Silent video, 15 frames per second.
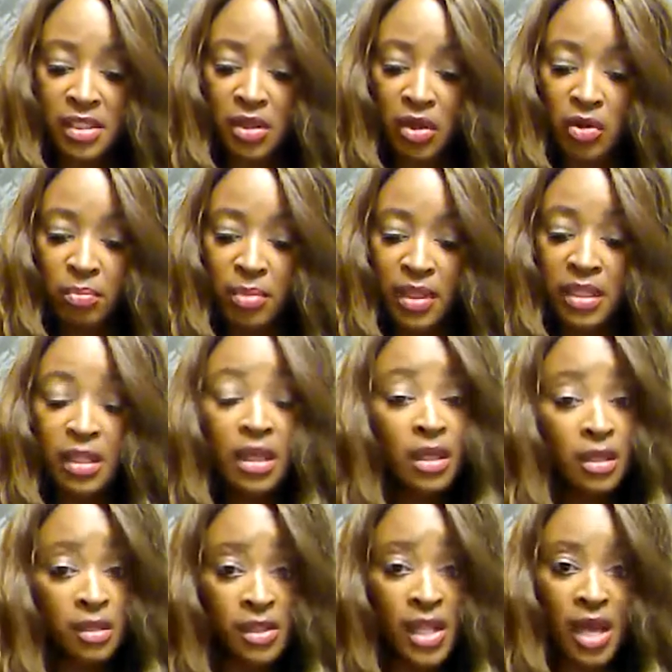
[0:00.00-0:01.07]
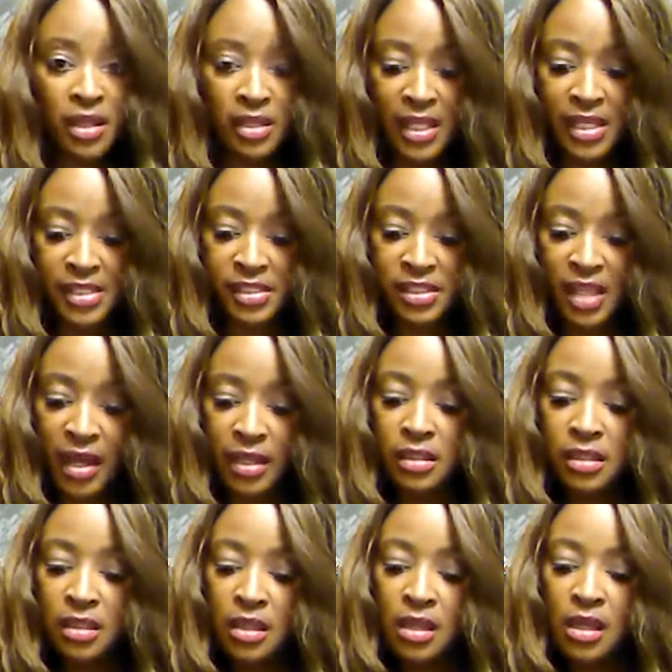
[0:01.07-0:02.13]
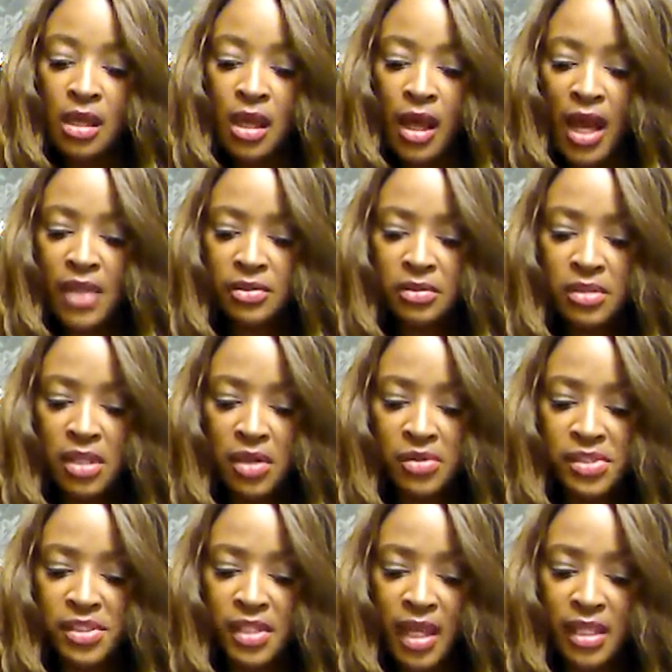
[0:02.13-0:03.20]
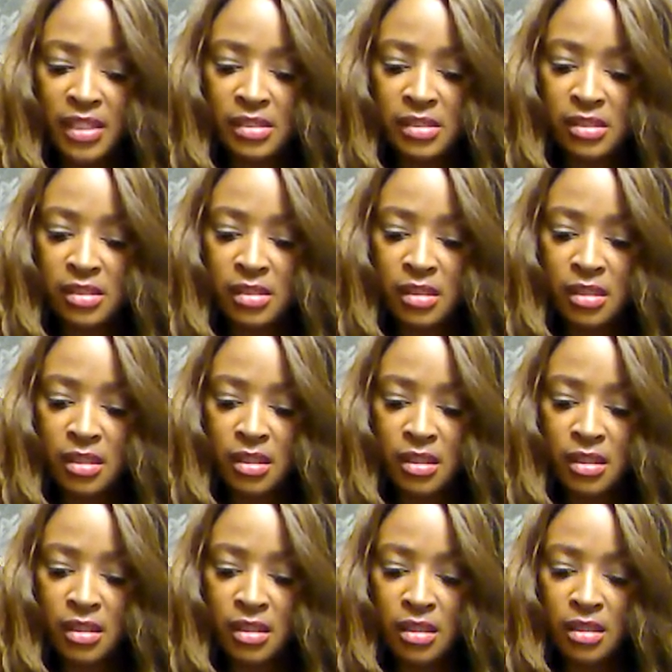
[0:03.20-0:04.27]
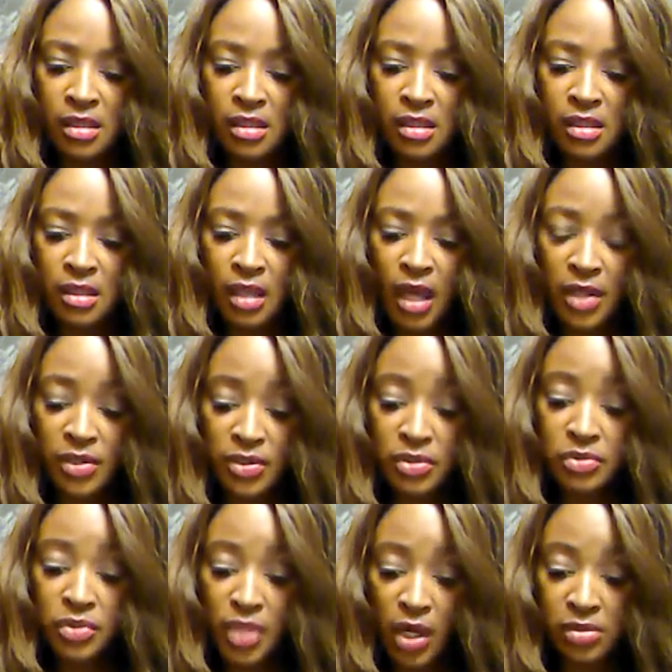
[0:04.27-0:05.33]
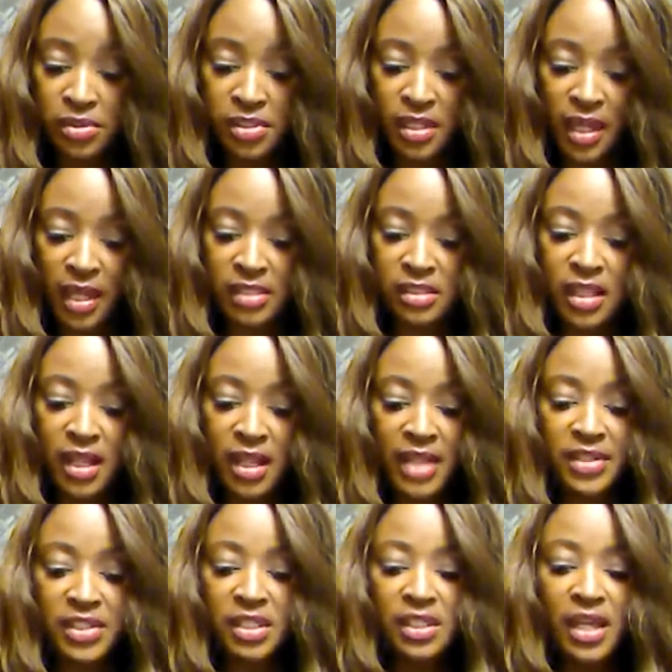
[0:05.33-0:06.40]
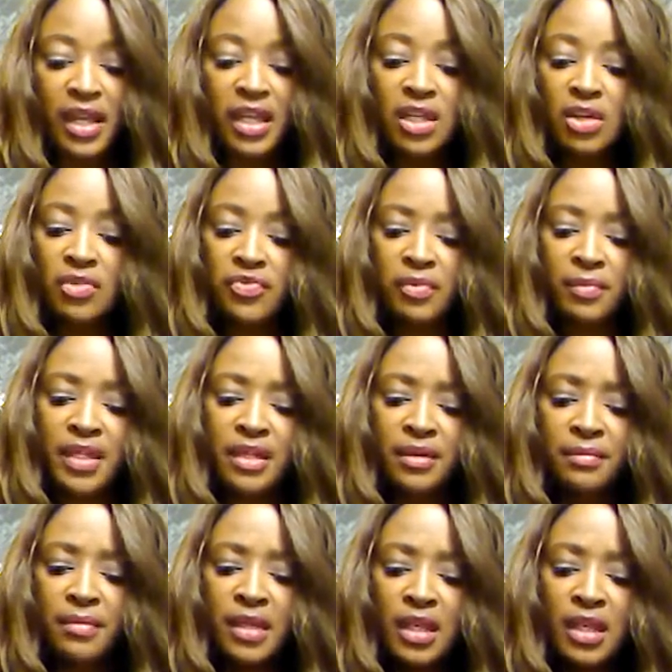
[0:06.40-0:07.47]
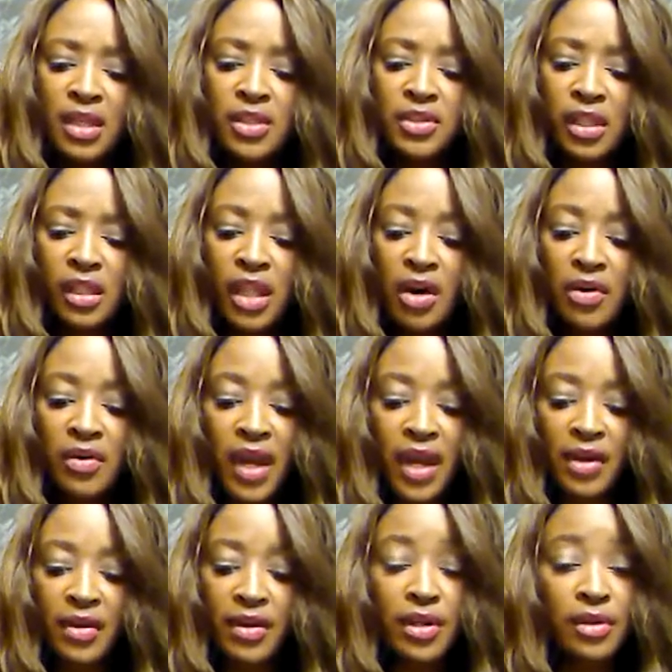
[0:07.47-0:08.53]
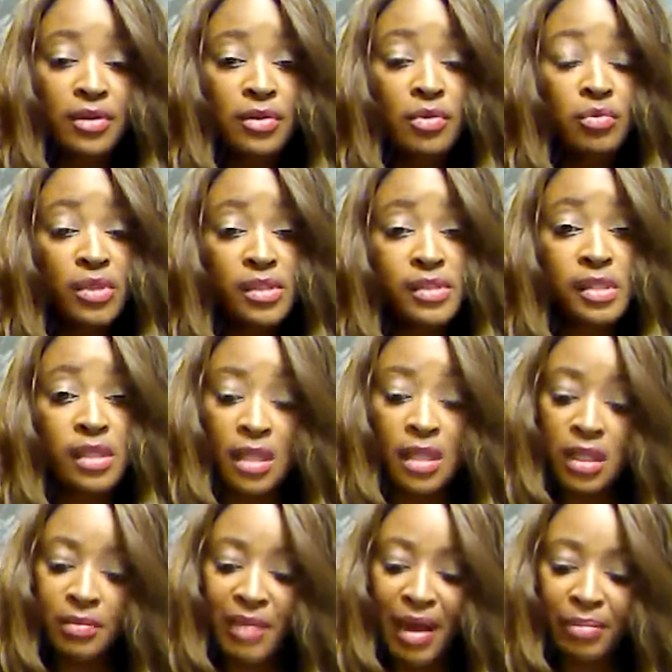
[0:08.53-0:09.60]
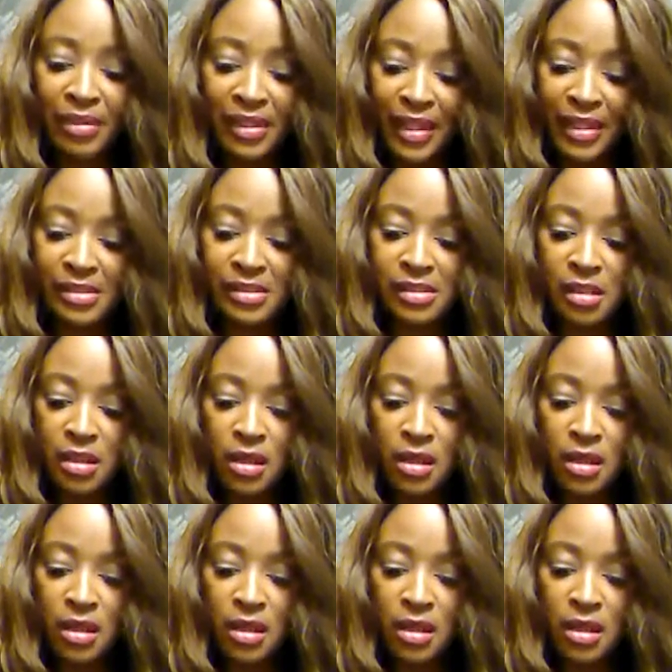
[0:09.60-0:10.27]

ago, but not last night. I knew those nights I knew those nights that I did not hear from him, the long haired girl was in my place.